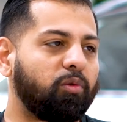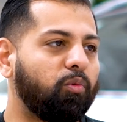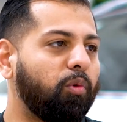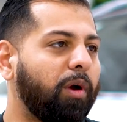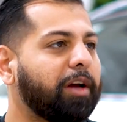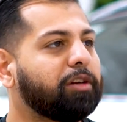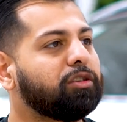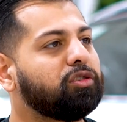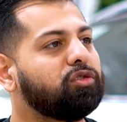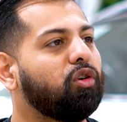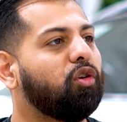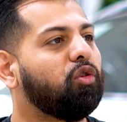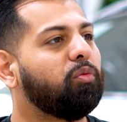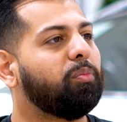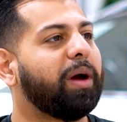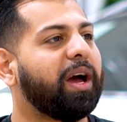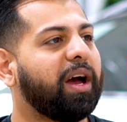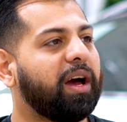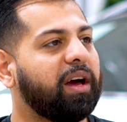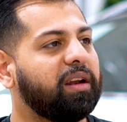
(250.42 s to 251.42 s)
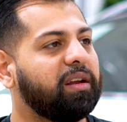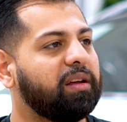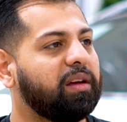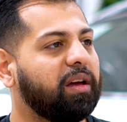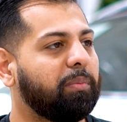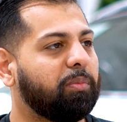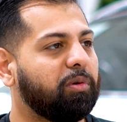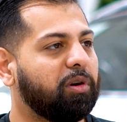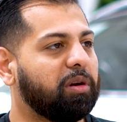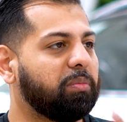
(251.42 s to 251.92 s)
a wreck so bad,
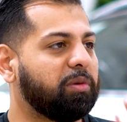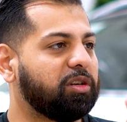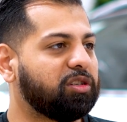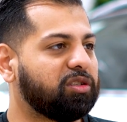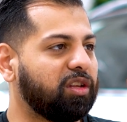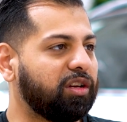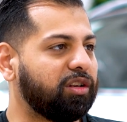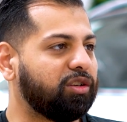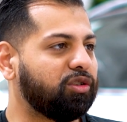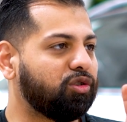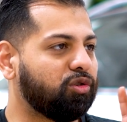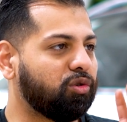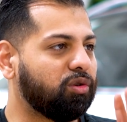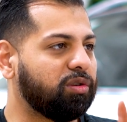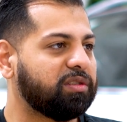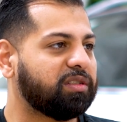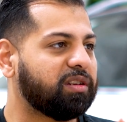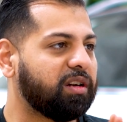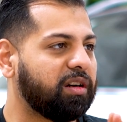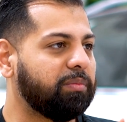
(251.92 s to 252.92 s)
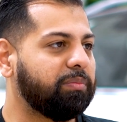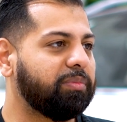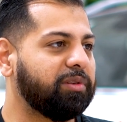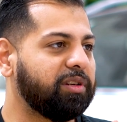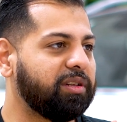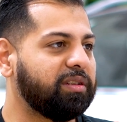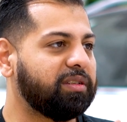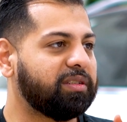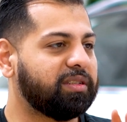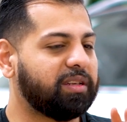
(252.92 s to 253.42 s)
and pretty much the insurance
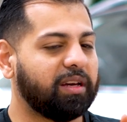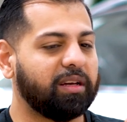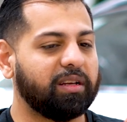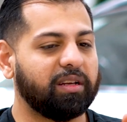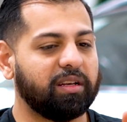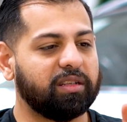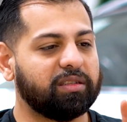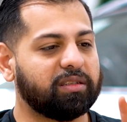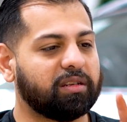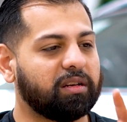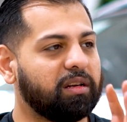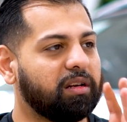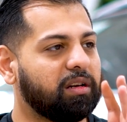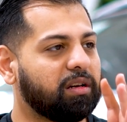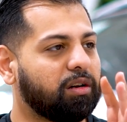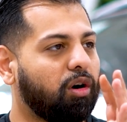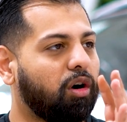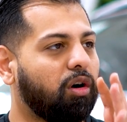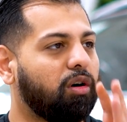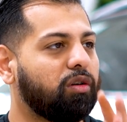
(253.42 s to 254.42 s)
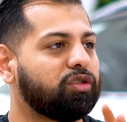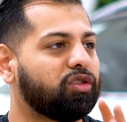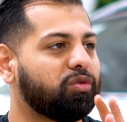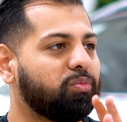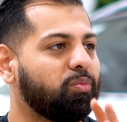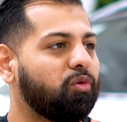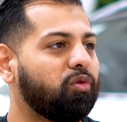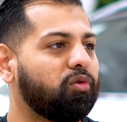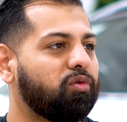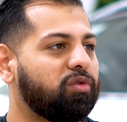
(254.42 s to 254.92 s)
company said it's going to cost
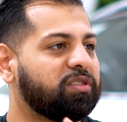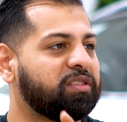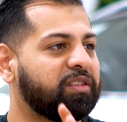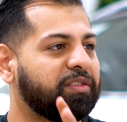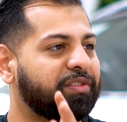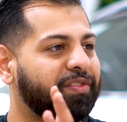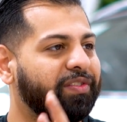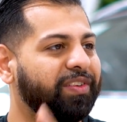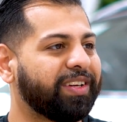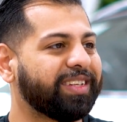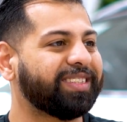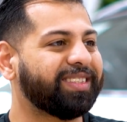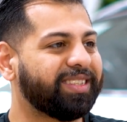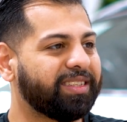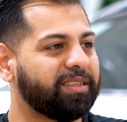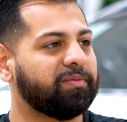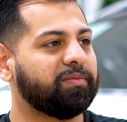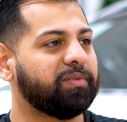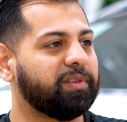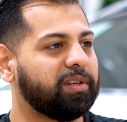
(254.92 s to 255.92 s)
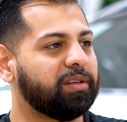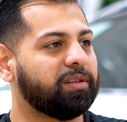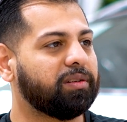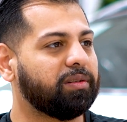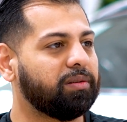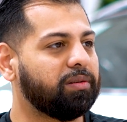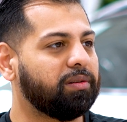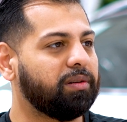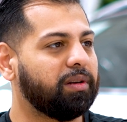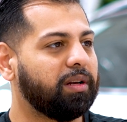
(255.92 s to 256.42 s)
more to fix this
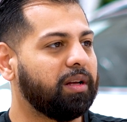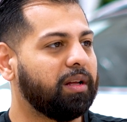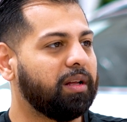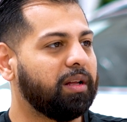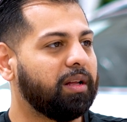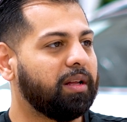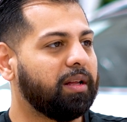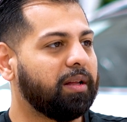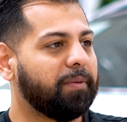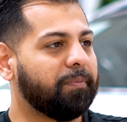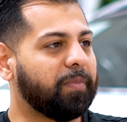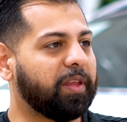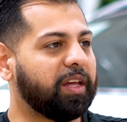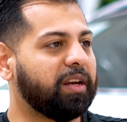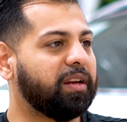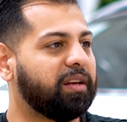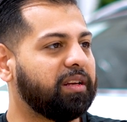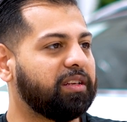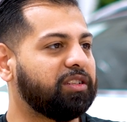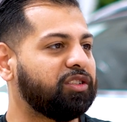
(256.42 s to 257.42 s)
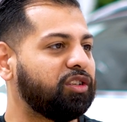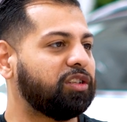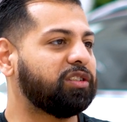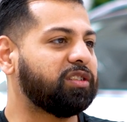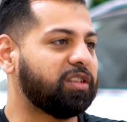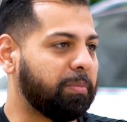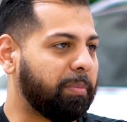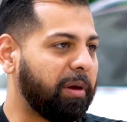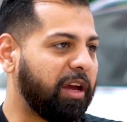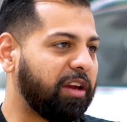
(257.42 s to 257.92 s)
vehicle than it is just
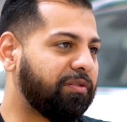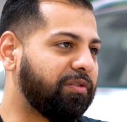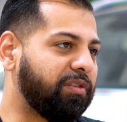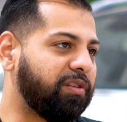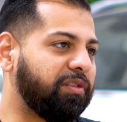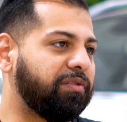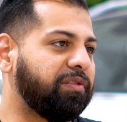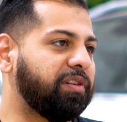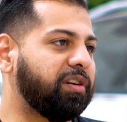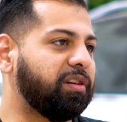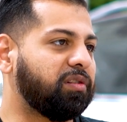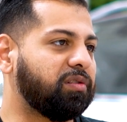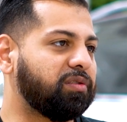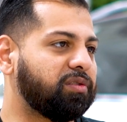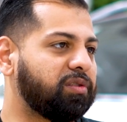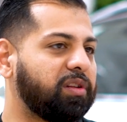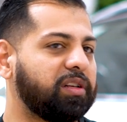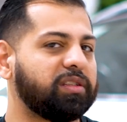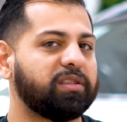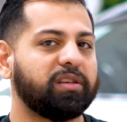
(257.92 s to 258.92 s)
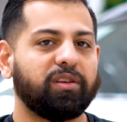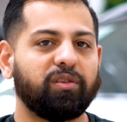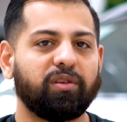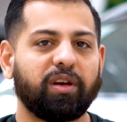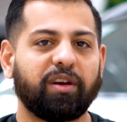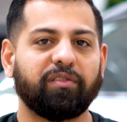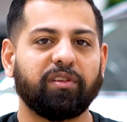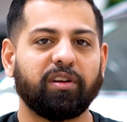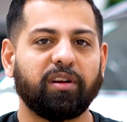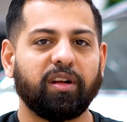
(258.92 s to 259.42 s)
to pay for the vehicle. So let's say you
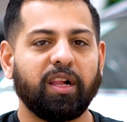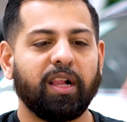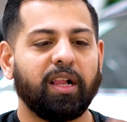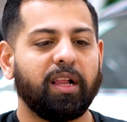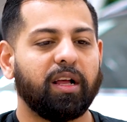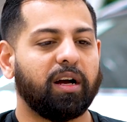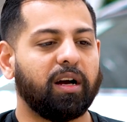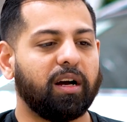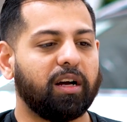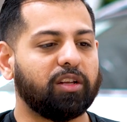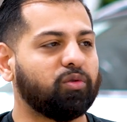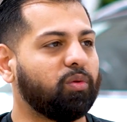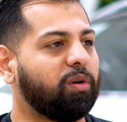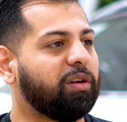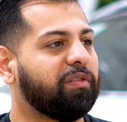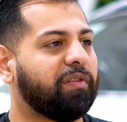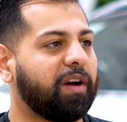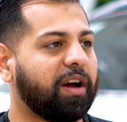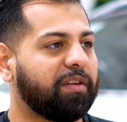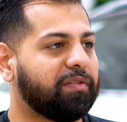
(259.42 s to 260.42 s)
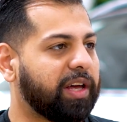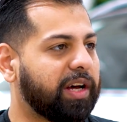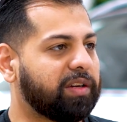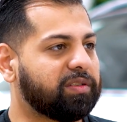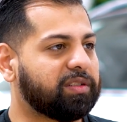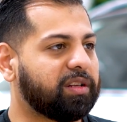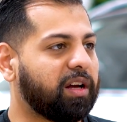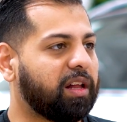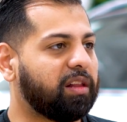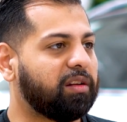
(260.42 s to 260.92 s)
have a
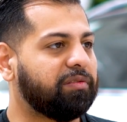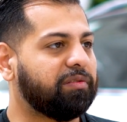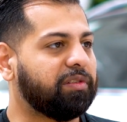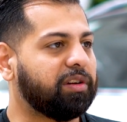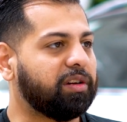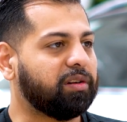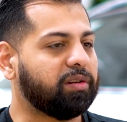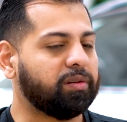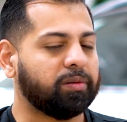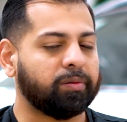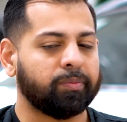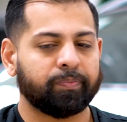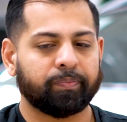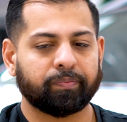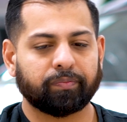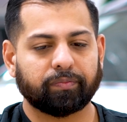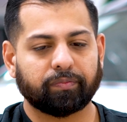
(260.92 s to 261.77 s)
$25,000 vehicle.